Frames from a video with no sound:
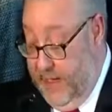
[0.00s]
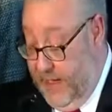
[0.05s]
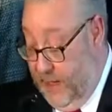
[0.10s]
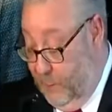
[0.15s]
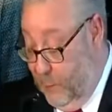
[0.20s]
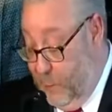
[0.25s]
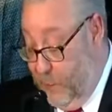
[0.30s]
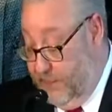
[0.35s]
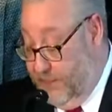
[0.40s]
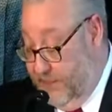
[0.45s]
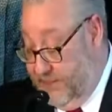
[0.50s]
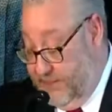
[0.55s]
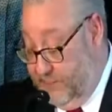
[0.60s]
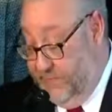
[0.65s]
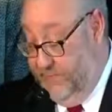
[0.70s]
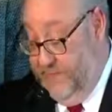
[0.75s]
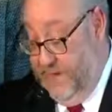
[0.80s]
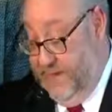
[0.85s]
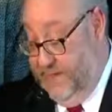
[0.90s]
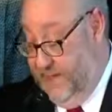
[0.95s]
and working to
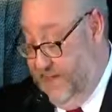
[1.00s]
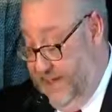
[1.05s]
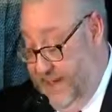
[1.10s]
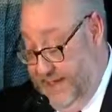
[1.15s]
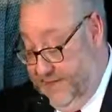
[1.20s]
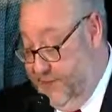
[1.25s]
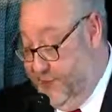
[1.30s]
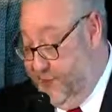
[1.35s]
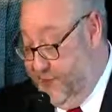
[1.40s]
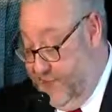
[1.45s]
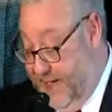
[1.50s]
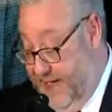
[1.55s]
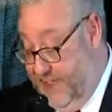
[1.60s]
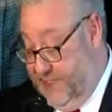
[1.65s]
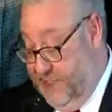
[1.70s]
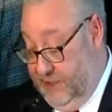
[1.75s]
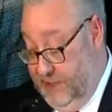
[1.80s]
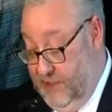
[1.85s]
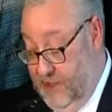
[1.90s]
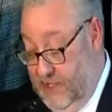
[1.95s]
prevent the next
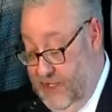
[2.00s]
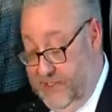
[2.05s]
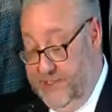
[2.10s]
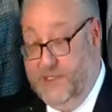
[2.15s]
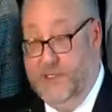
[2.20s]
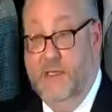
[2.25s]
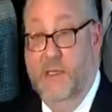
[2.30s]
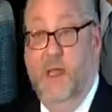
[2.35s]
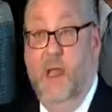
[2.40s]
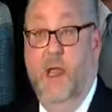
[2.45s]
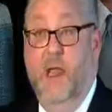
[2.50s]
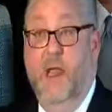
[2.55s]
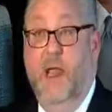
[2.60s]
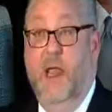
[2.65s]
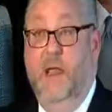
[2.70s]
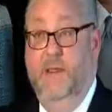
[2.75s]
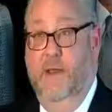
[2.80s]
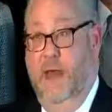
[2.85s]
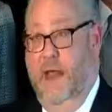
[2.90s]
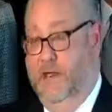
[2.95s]
tragic loss
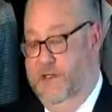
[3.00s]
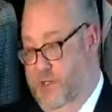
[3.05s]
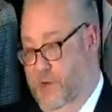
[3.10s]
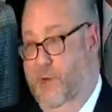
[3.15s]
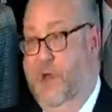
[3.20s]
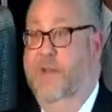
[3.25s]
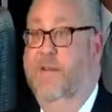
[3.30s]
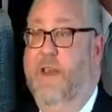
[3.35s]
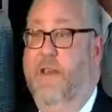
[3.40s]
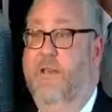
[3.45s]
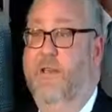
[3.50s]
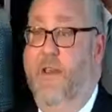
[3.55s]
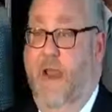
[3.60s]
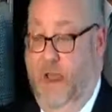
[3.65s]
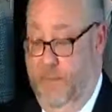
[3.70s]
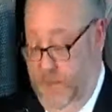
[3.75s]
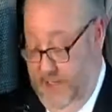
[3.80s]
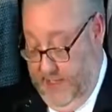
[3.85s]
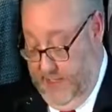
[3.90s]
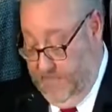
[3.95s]
and the next grieving
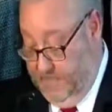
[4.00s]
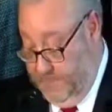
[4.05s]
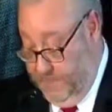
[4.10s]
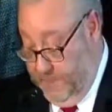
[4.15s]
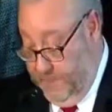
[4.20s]
family.